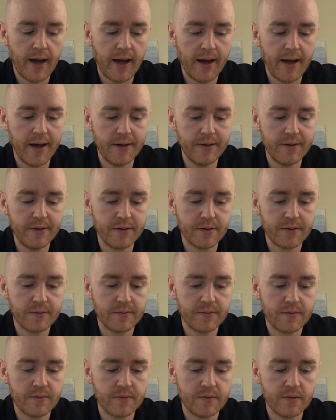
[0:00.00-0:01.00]
And
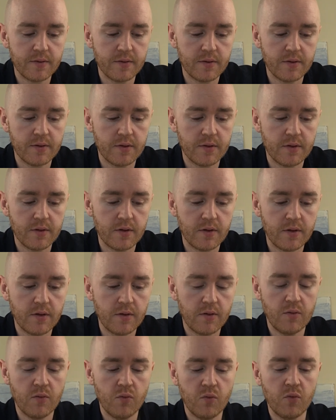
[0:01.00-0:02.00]

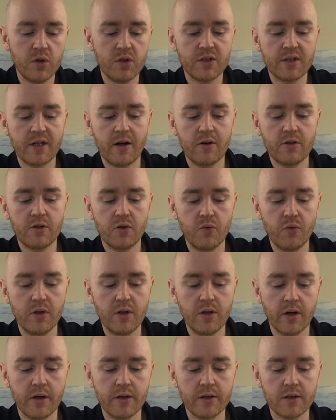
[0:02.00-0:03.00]
we start to
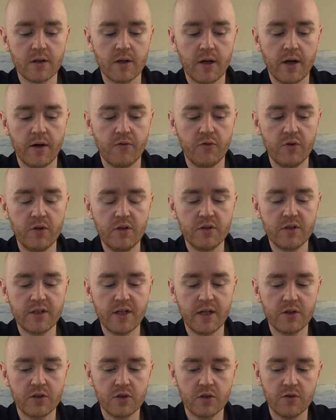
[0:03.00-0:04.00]
realize a real
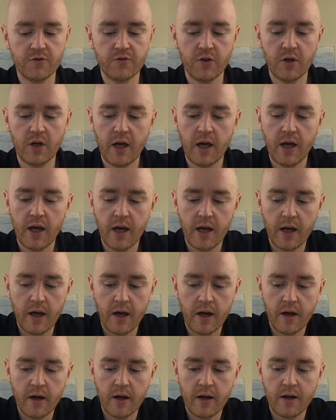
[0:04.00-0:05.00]
sense of
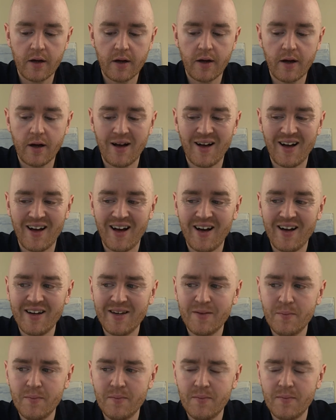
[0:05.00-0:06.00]

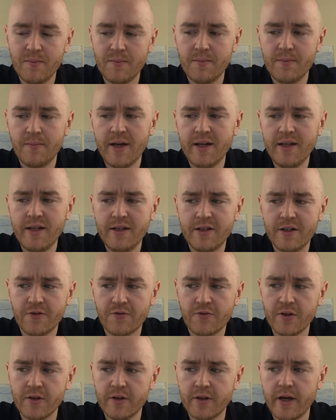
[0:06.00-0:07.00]
I'm many
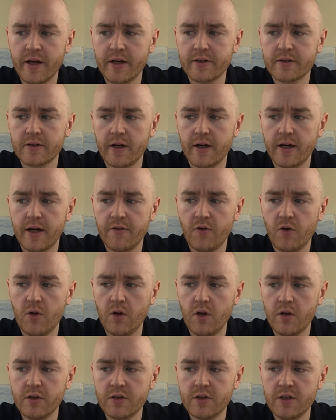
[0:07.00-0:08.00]
different things. I have
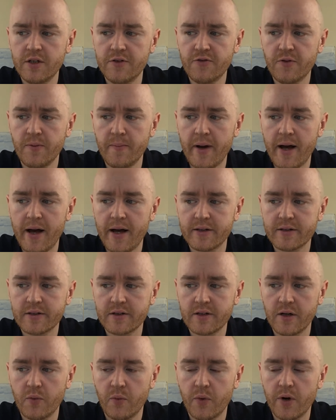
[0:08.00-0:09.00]
all, lots of different
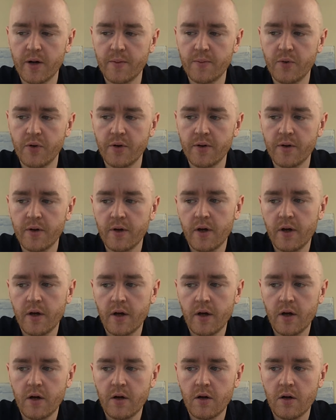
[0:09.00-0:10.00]
masks I wear, but
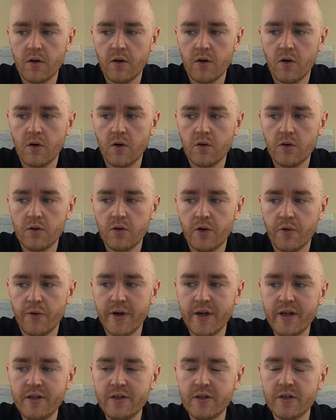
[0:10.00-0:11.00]
there
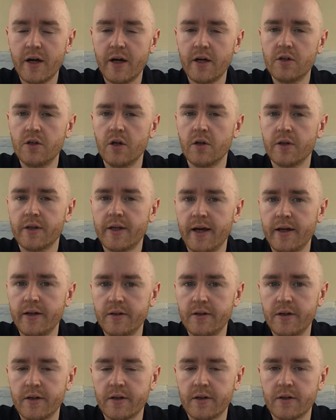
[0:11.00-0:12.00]
is an
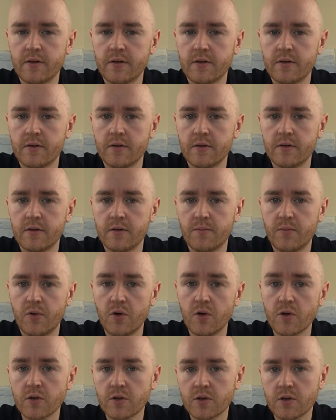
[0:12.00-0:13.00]
authentic
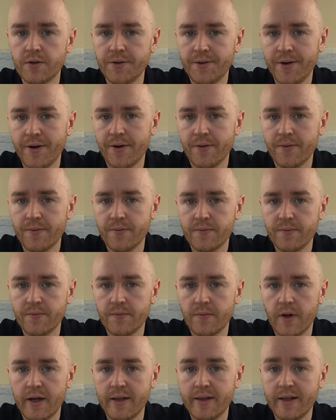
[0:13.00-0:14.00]
person there,
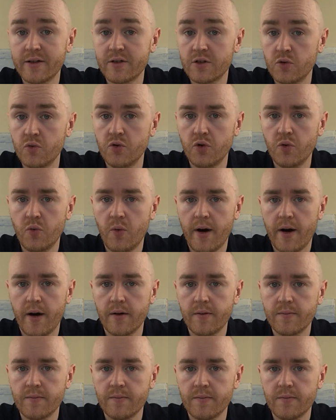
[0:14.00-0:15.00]
and that's who you
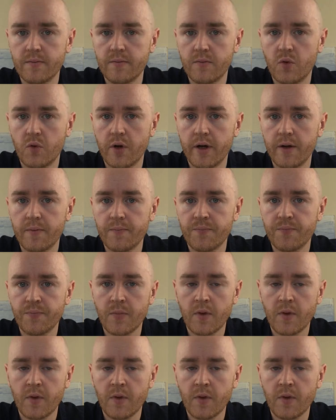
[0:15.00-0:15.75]
are. Okay.